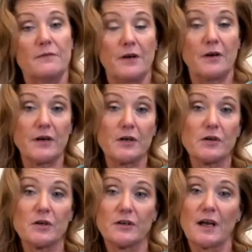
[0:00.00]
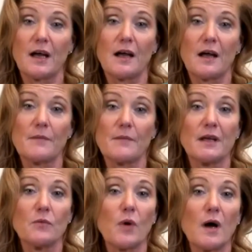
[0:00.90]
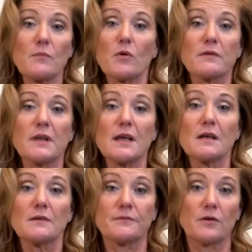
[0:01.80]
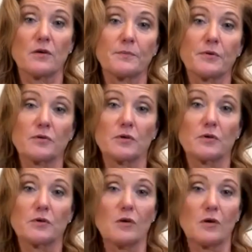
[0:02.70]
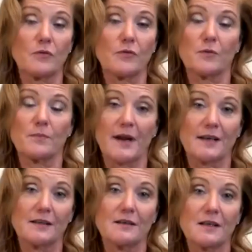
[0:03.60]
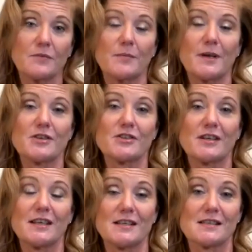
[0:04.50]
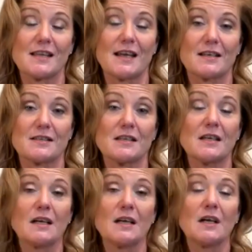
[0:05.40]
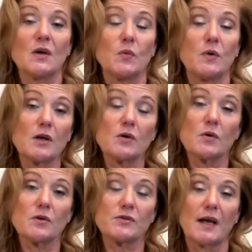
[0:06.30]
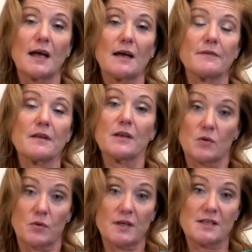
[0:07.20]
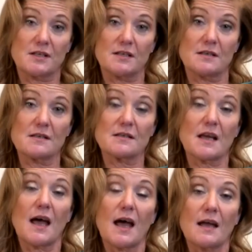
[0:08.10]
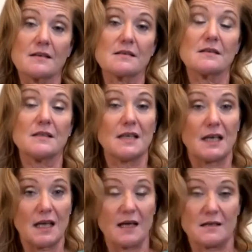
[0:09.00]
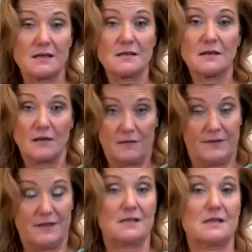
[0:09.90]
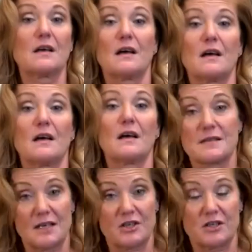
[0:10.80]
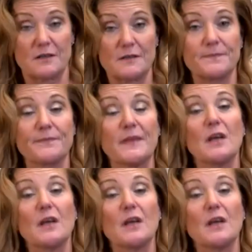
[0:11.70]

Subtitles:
Very good. One more thing for protocol or for practical information is that we are going to have the questions at the end of this session.